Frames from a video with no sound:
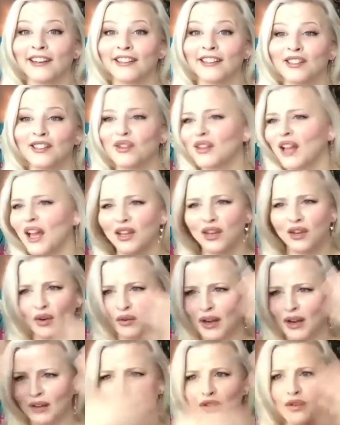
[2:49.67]
So that you
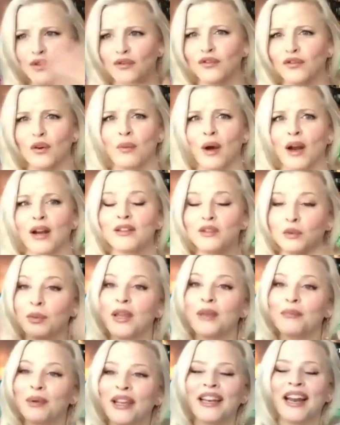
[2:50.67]
don't have to do a full body, so
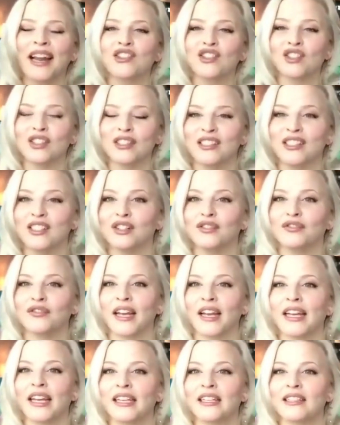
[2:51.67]
people can actually see your
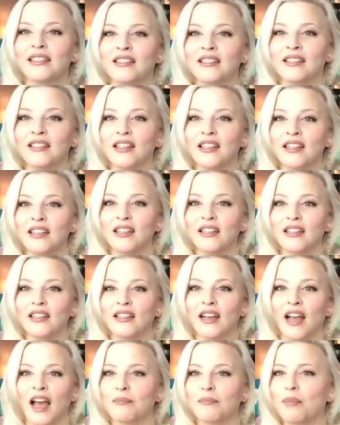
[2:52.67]
face.
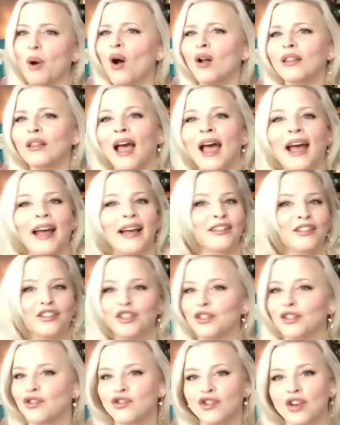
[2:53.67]
And Paulette,
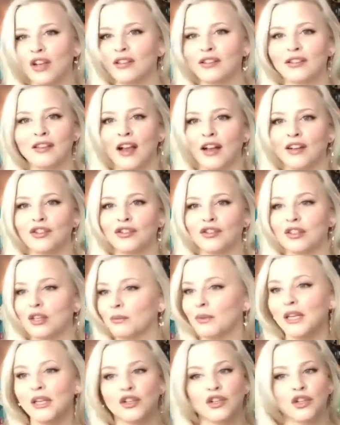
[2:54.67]
she's just such, to
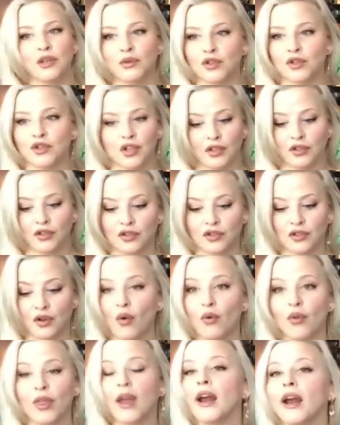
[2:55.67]
me, she was just
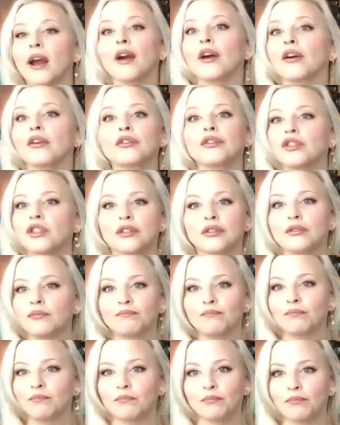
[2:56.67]
so there. Just
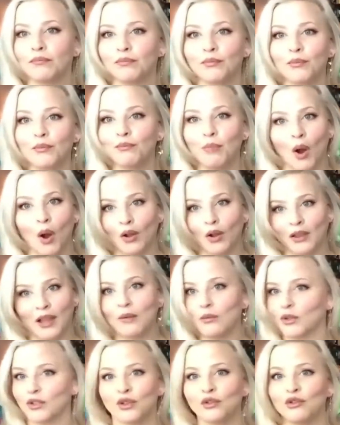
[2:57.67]
Paulette
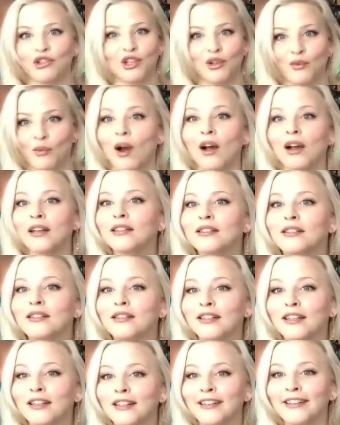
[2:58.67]
was who she
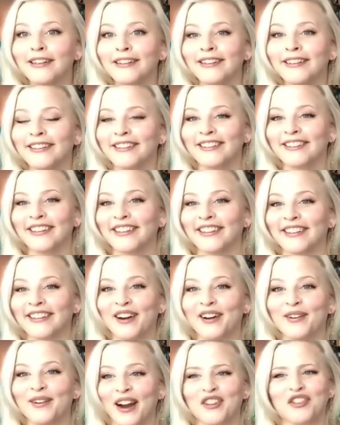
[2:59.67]
was. You
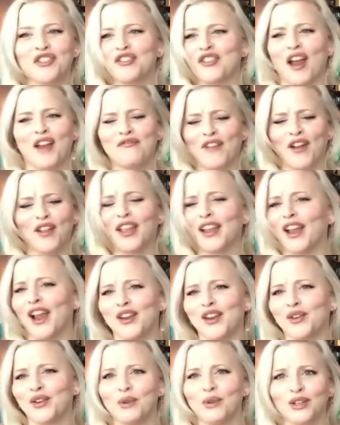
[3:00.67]
know, I felt like I
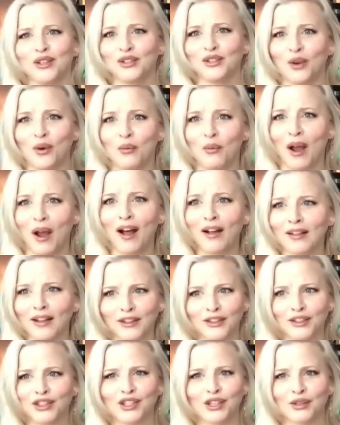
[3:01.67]
her so well.
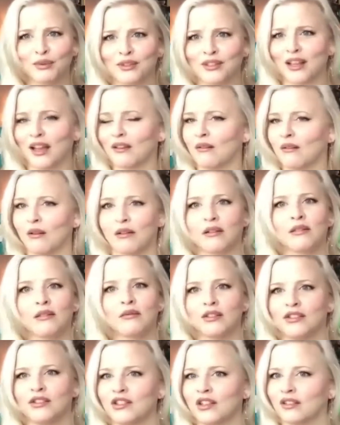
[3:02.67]
And she was that girl who
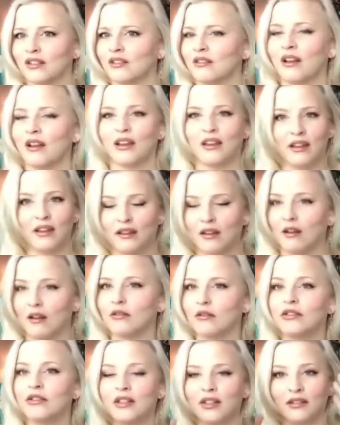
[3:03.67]
was just like, you
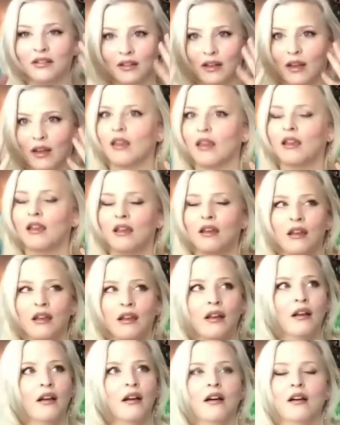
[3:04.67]
know, she's like,
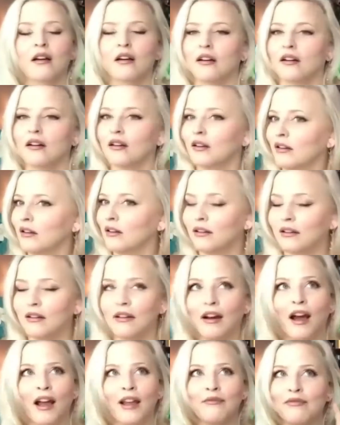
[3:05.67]

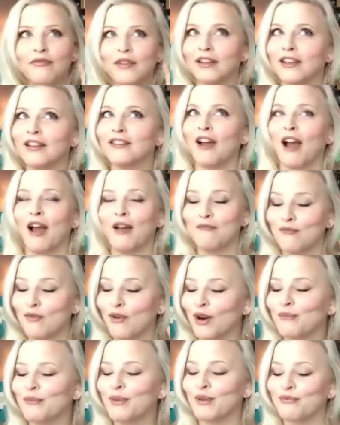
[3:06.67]
I
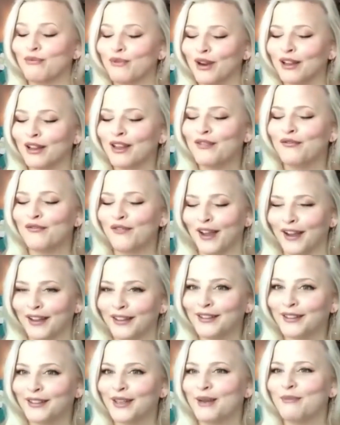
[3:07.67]
want to be really
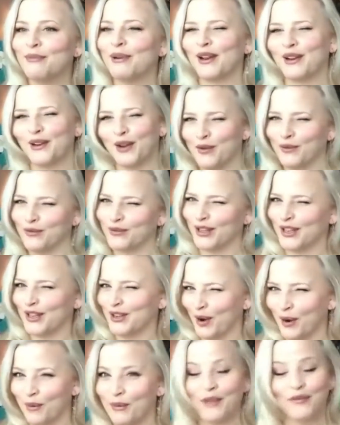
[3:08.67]
fancy, but I don't really
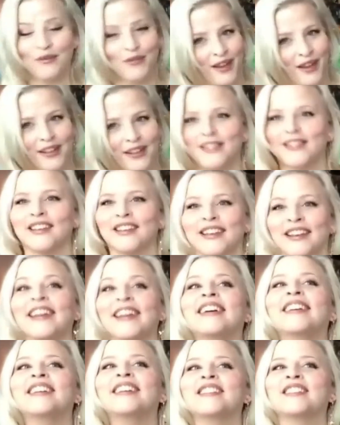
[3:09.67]
know what fancy
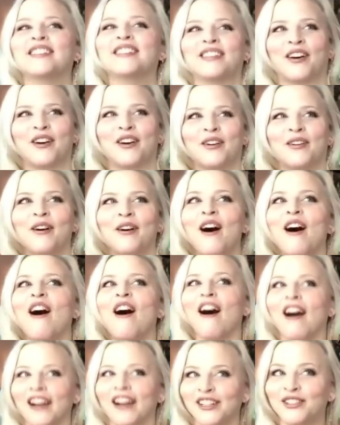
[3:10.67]
is. So
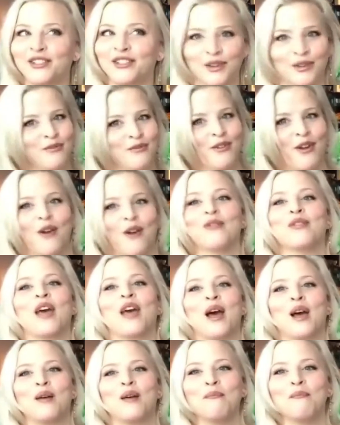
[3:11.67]
I do know
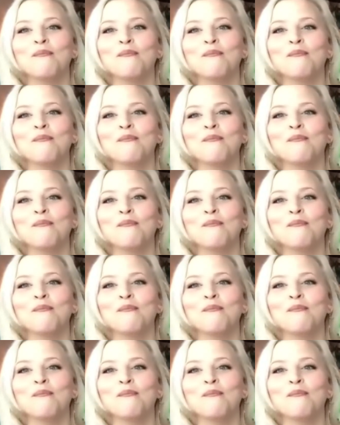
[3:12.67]
that